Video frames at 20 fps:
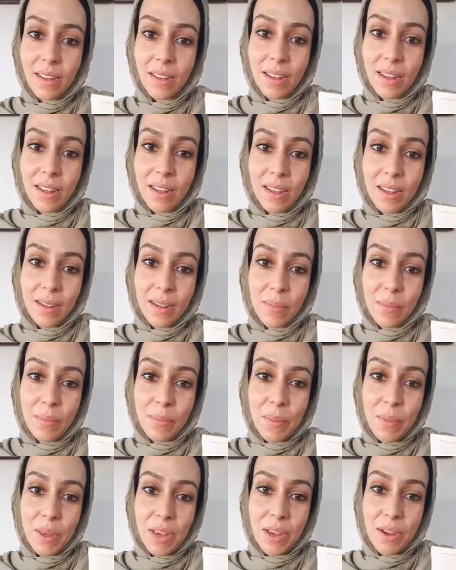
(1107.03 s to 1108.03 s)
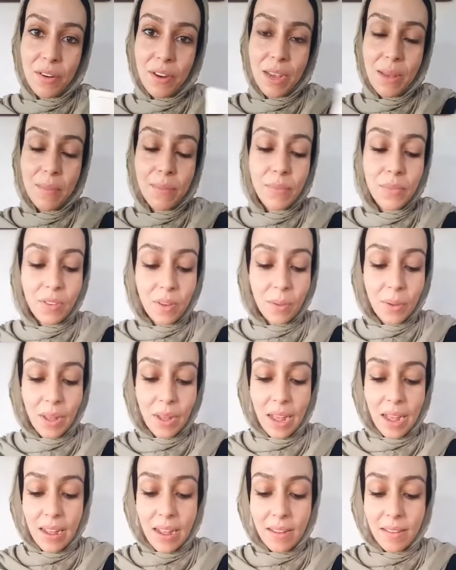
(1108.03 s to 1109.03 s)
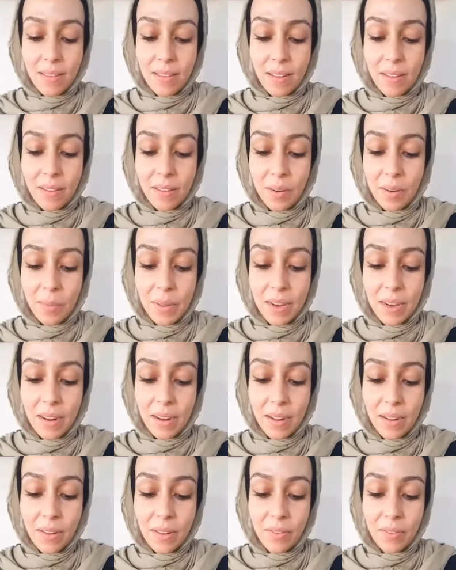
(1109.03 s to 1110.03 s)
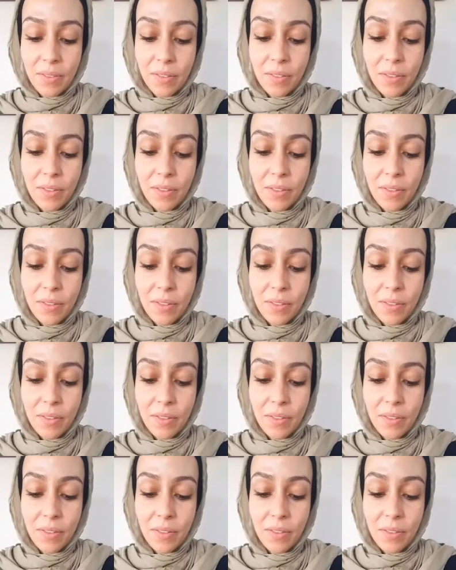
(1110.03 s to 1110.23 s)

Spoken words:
BB cream, so it has a little bit of